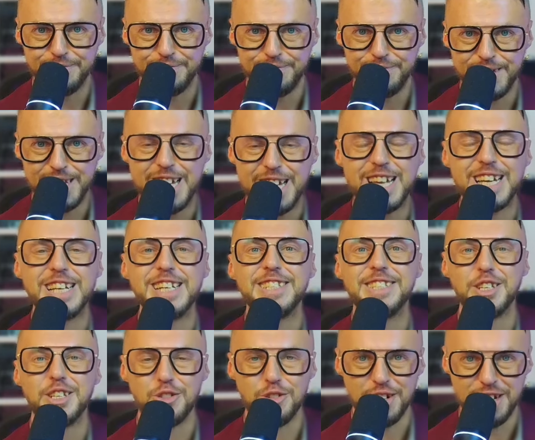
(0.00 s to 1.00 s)
It is
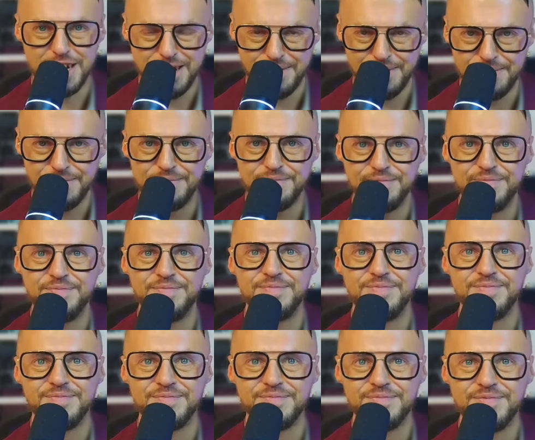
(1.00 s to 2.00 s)
a dream
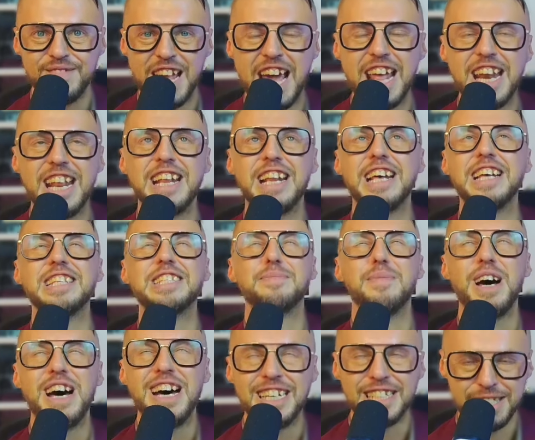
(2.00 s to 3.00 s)
and it is
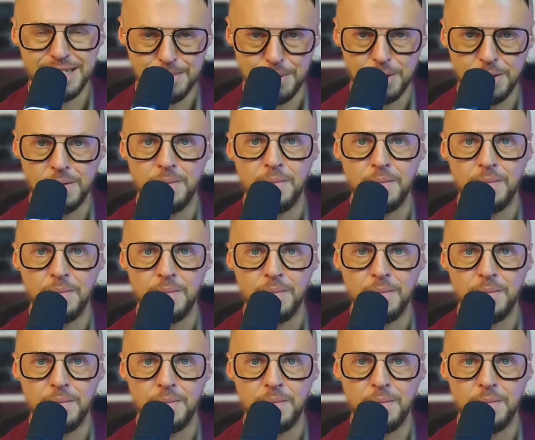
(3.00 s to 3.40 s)
possible.